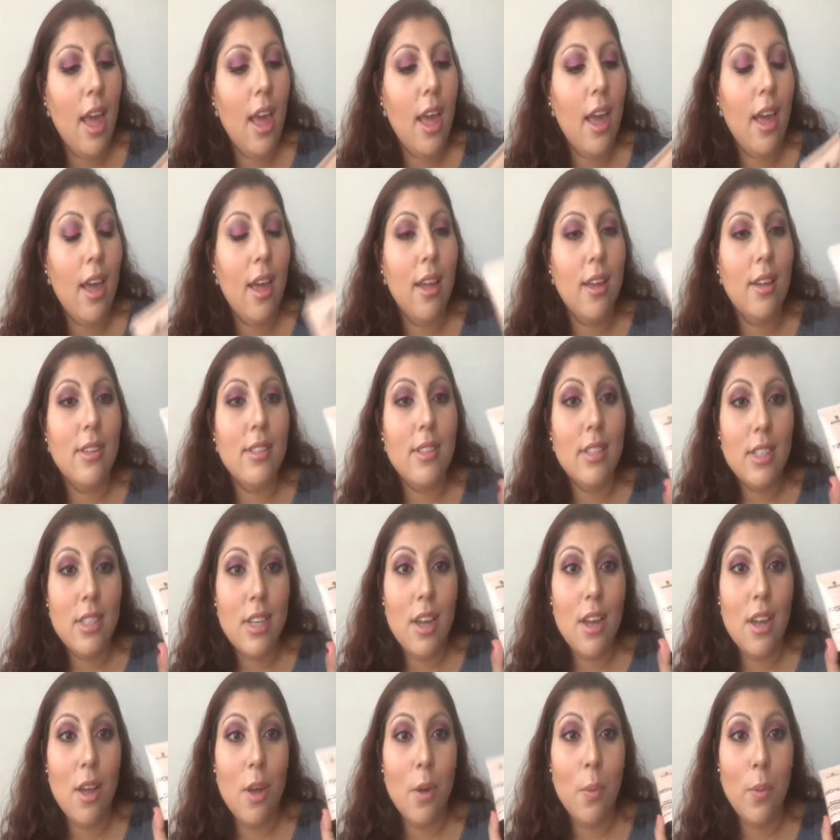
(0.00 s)
and
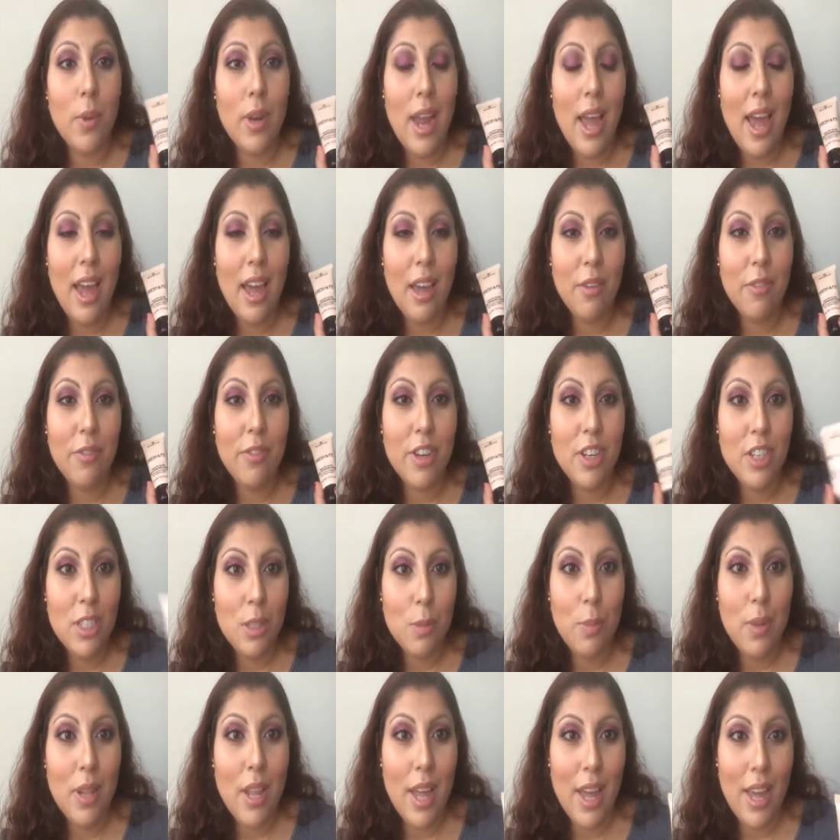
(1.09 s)
when I first
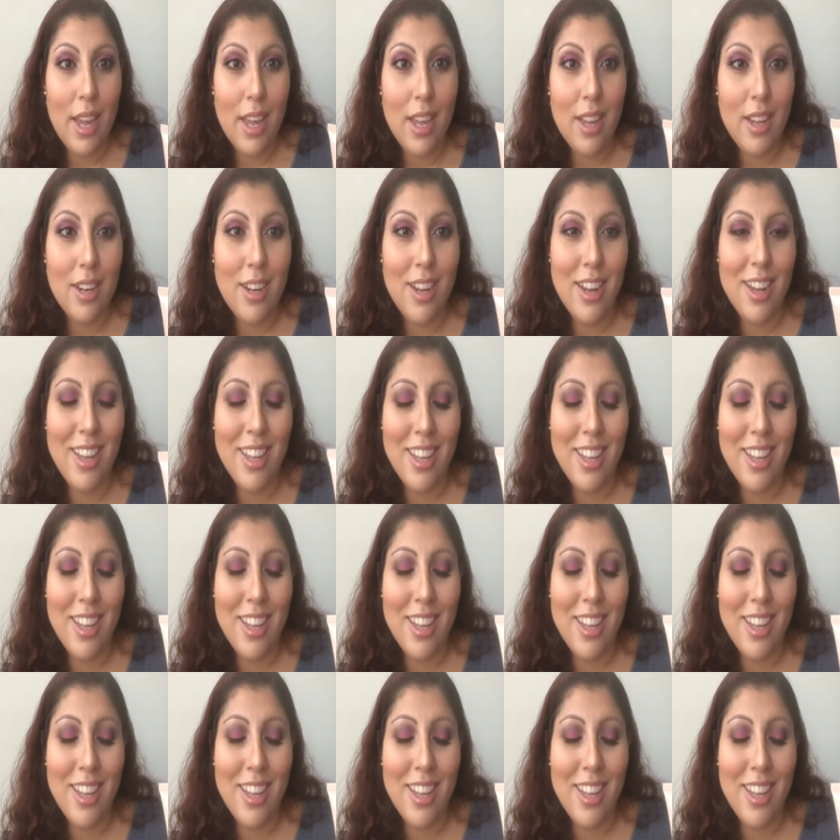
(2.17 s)
apply